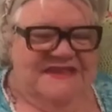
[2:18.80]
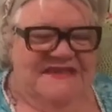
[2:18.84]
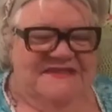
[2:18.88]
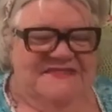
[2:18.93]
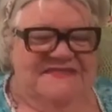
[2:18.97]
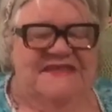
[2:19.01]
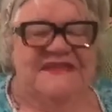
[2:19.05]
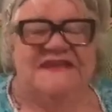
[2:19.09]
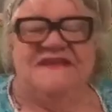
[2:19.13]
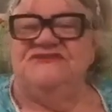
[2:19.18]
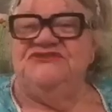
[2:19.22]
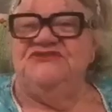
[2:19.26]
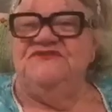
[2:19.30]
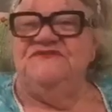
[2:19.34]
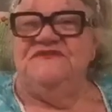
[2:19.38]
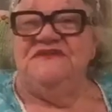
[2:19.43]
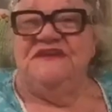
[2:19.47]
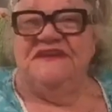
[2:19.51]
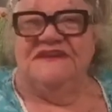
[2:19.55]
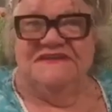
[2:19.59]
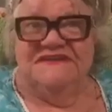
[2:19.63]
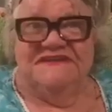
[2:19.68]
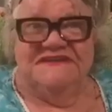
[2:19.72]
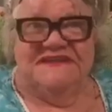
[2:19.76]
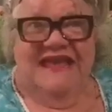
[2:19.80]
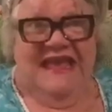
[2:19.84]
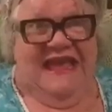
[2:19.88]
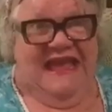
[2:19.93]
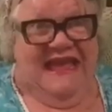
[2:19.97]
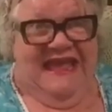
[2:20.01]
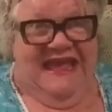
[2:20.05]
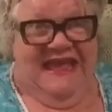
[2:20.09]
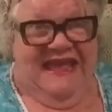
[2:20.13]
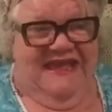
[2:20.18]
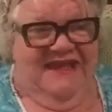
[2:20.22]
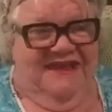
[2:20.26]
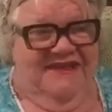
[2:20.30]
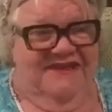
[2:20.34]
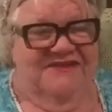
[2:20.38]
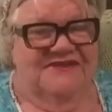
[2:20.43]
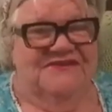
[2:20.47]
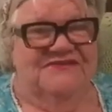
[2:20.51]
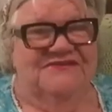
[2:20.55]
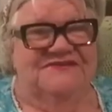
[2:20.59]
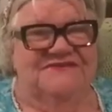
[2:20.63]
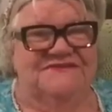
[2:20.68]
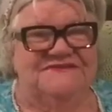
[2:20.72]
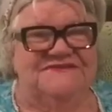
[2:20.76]
things you've done to the
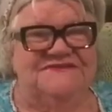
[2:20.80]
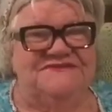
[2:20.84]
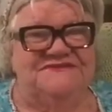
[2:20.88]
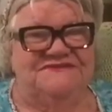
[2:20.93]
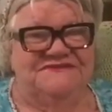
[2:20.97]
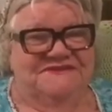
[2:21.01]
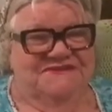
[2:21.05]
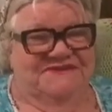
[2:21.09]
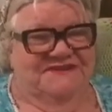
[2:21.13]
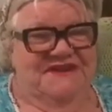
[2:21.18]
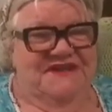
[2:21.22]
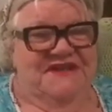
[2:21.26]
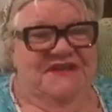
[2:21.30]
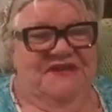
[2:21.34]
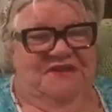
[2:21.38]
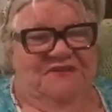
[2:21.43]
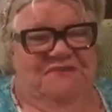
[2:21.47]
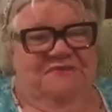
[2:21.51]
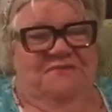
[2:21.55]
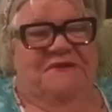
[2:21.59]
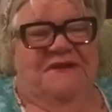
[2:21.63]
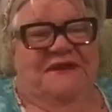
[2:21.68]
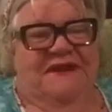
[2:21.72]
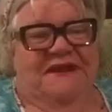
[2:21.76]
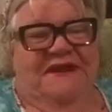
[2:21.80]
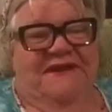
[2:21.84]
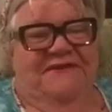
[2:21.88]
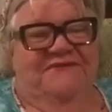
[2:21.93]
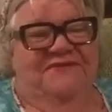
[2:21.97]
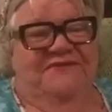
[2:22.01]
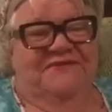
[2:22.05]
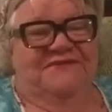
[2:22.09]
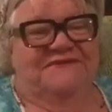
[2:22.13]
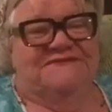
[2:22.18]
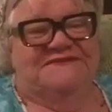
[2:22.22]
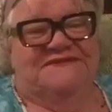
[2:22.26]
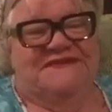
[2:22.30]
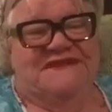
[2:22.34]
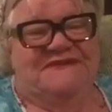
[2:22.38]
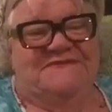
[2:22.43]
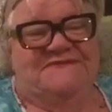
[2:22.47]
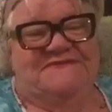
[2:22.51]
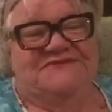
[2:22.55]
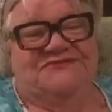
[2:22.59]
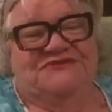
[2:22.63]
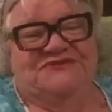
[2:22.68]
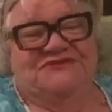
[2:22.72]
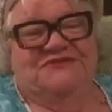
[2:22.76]
house or whatever
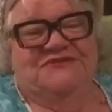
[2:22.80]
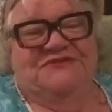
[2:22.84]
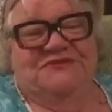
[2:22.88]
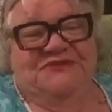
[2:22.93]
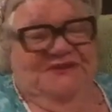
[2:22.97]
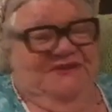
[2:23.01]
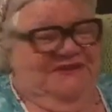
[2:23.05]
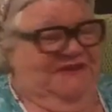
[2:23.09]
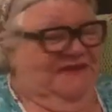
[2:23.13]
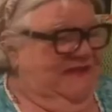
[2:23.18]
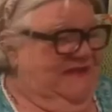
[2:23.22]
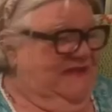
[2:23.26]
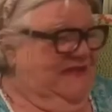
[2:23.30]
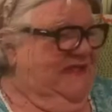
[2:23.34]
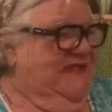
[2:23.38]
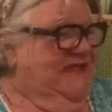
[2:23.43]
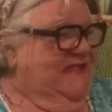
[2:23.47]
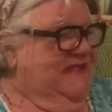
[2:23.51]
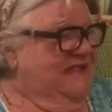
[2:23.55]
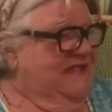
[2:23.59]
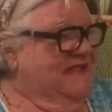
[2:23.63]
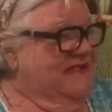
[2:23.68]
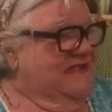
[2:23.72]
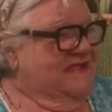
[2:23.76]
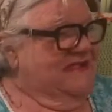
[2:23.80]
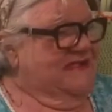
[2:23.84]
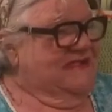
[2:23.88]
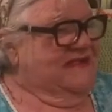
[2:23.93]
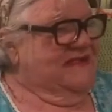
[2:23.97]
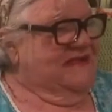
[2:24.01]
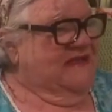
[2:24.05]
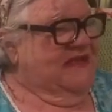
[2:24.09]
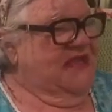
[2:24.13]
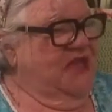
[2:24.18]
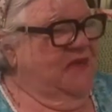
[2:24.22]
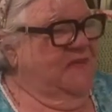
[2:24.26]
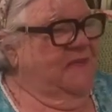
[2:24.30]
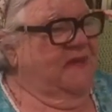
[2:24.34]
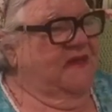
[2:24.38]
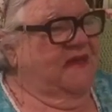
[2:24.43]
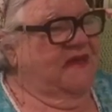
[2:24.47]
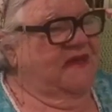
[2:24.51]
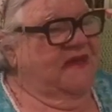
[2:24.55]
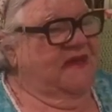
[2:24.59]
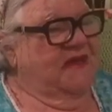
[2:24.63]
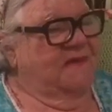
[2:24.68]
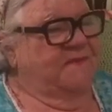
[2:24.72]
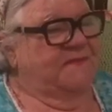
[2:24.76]
seems to come
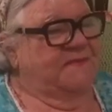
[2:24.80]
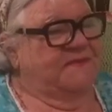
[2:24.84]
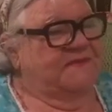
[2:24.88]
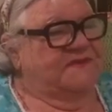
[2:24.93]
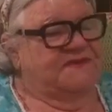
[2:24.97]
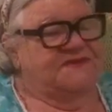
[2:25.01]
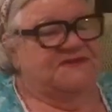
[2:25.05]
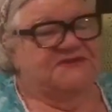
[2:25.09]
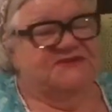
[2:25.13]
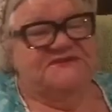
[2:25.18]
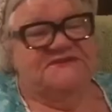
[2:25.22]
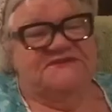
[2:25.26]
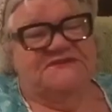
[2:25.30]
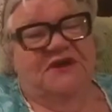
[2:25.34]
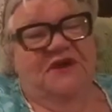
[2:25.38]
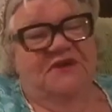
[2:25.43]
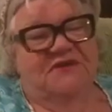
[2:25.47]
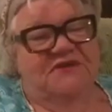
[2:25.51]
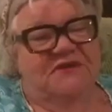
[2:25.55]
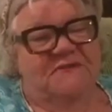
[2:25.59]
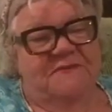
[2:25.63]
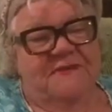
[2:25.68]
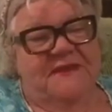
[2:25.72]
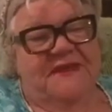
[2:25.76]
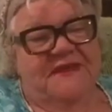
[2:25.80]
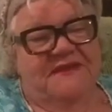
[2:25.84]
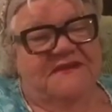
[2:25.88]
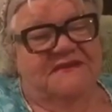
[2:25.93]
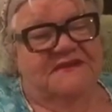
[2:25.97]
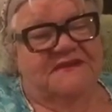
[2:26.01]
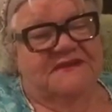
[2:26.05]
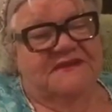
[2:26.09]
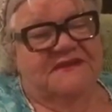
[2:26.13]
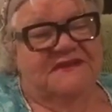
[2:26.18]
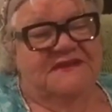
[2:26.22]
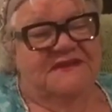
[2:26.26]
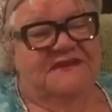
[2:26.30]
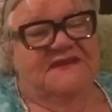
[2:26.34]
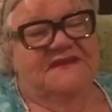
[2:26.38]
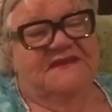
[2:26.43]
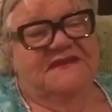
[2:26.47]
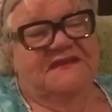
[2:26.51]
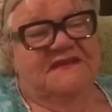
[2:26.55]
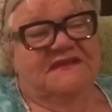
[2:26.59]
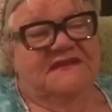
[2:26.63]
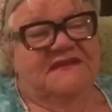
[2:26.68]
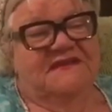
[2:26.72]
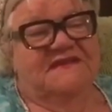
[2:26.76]
up or just talk about
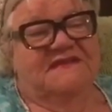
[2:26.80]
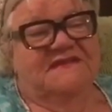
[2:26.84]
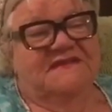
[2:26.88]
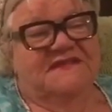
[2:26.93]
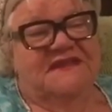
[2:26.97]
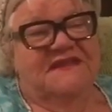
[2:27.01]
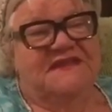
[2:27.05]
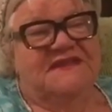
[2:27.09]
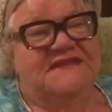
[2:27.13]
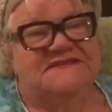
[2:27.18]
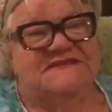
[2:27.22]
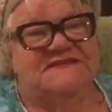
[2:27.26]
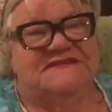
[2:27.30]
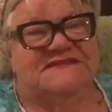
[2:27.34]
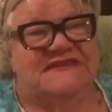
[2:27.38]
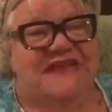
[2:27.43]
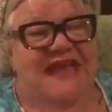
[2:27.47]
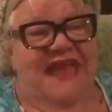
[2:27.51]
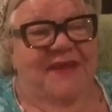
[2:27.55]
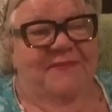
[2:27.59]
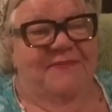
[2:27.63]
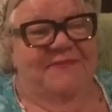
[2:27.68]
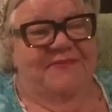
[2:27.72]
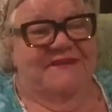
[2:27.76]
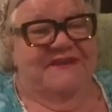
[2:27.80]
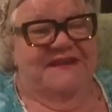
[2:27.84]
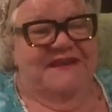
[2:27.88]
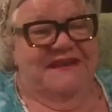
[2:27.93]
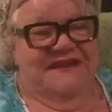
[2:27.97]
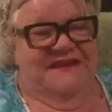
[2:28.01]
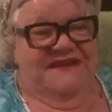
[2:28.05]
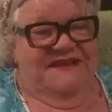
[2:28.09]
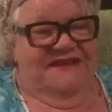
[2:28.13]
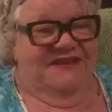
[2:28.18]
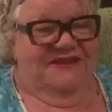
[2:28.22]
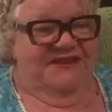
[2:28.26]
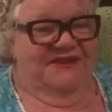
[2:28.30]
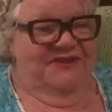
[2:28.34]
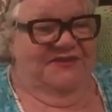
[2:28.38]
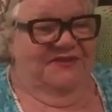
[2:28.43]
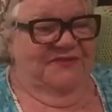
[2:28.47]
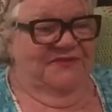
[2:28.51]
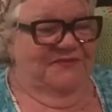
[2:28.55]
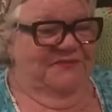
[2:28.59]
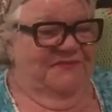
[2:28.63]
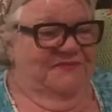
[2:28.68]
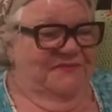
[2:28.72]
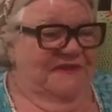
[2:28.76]
things that's happening, you
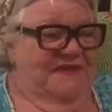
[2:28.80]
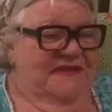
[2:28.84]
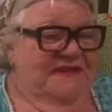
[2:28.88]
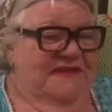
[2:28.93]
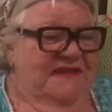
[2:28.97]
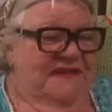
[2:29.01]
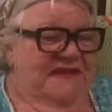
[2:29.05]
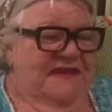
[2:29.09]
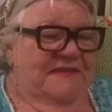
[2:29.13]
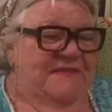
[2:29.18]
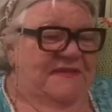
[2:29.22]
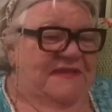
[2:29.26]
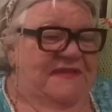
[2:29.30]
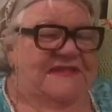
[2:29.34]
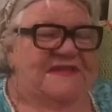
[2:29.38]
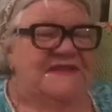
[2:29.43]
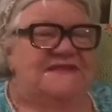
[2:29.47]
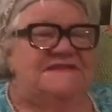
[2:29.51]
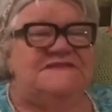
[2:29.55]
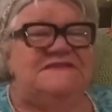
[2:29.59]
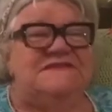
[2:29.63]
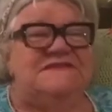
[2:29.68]
know. I mean, this